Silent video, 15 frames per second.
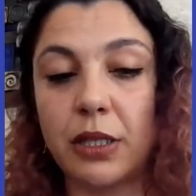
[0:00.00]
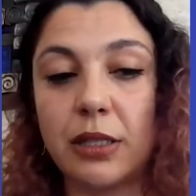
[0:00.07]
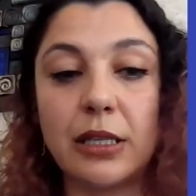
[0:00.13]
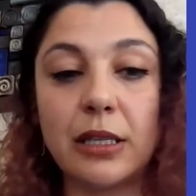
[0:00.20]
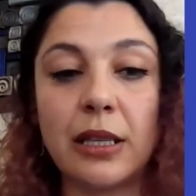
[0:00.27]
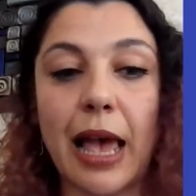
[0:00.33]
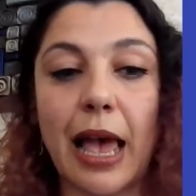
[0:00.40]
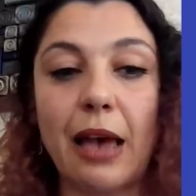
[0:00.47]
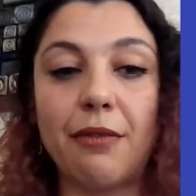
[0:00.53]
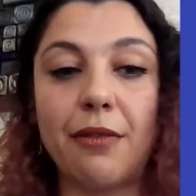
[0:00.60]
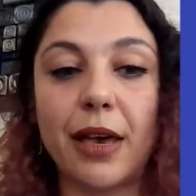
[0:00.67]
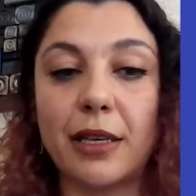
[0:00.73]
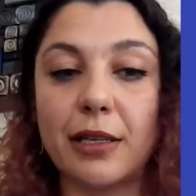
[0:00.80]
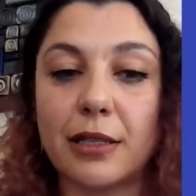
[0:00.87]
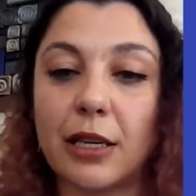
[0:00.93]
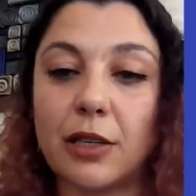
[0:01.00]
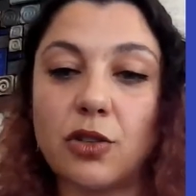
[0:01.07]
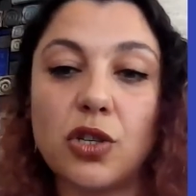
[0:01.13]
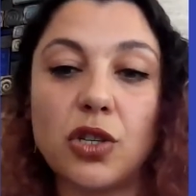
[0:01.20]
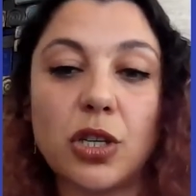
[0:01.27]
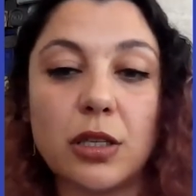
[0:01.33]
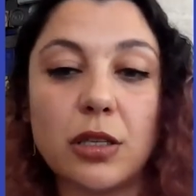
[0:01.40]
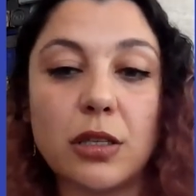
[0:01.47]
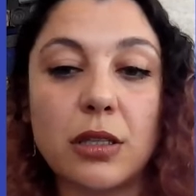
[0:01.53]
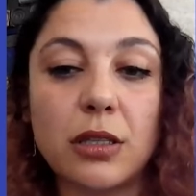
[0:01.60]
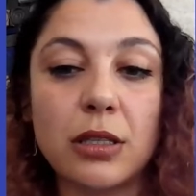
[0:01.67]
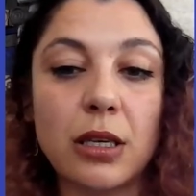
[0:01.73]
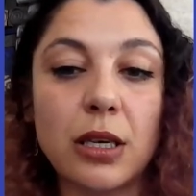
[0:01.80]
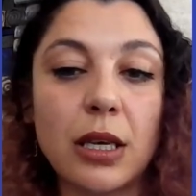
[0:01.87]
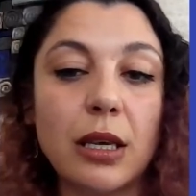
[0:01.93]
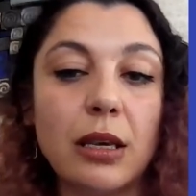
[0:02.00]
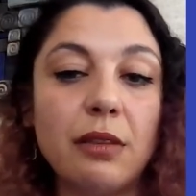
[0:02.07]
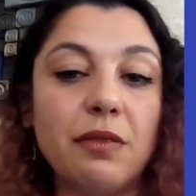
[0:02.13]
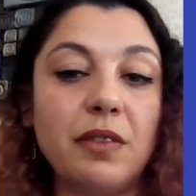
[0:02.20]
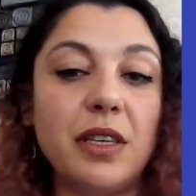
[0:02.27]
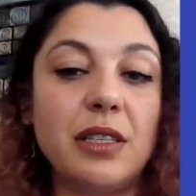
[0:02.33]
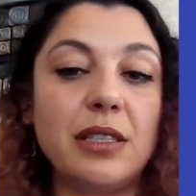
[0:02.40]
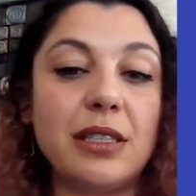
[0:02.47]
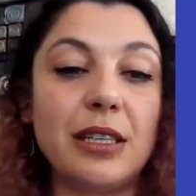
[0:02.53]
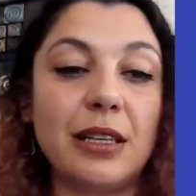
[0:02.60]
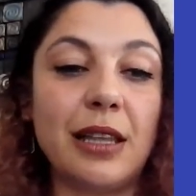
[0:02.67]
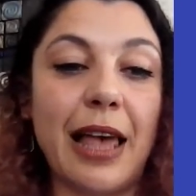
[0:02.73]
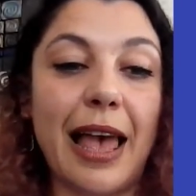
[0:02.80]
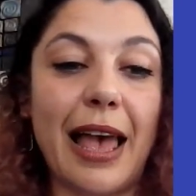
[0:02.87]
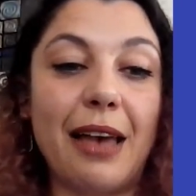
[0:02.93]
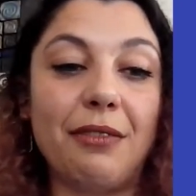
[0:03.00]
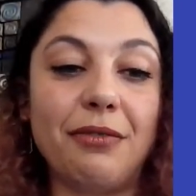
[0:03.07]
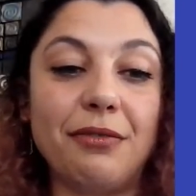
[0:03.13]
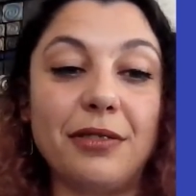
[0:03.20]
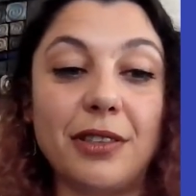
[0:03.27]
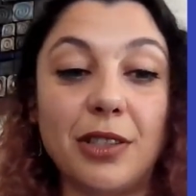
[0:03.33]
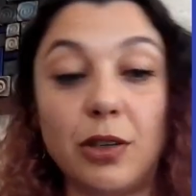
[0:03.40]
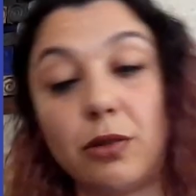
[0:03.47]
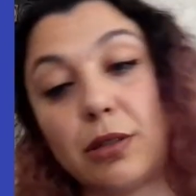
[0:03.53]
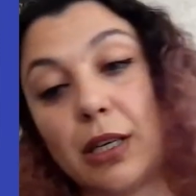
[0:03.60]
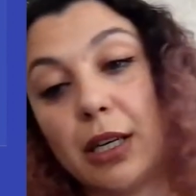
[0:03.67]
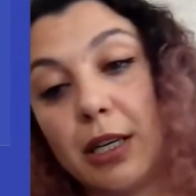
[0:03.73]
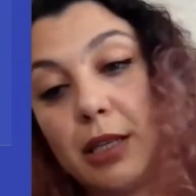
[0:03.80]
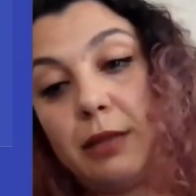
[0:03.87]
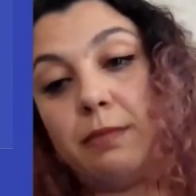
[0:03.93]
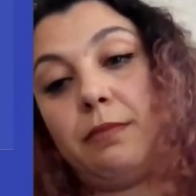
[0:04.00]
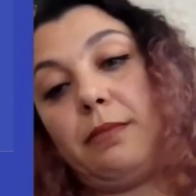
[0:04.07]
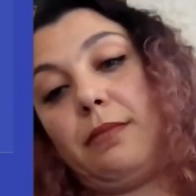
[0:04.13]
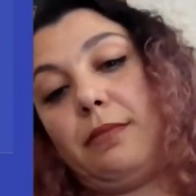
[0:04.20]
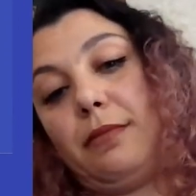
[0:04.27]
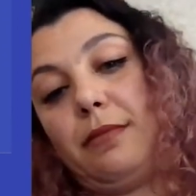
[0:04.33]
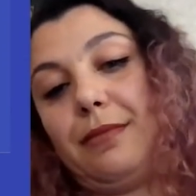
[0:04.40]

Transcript: We still have extensions, we still have usync,